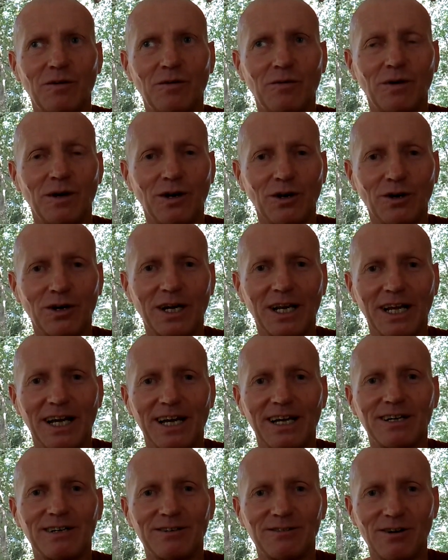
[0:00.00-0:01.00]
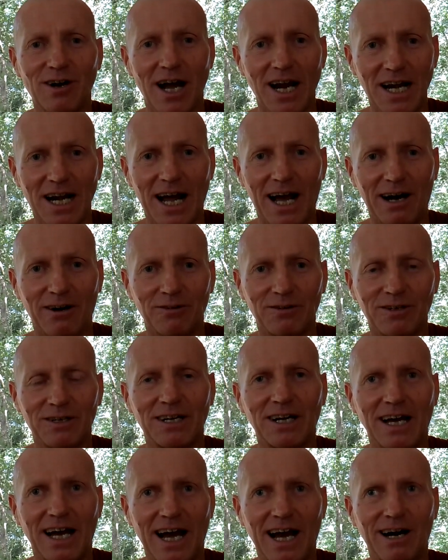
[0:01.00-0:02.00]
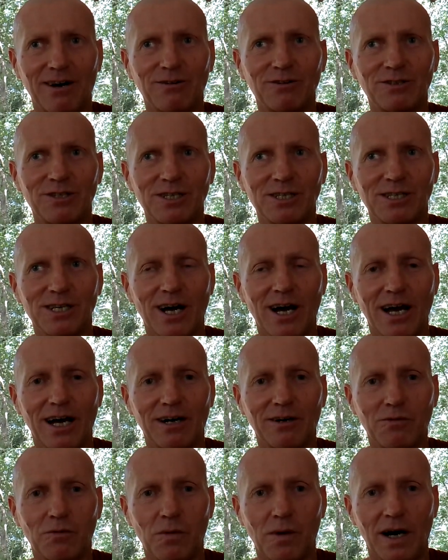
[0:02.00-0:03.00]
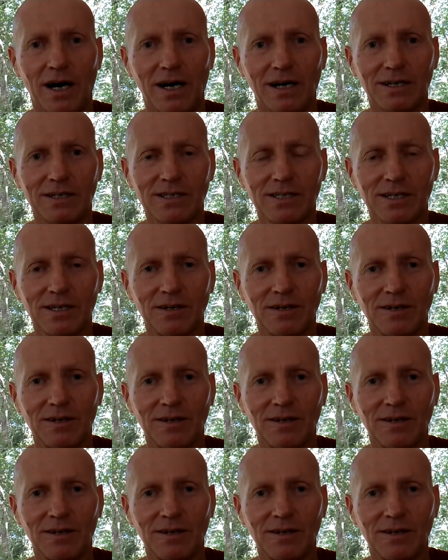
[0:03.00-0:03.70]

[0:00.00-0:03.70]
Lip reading: we'll look at it right now, how desire works.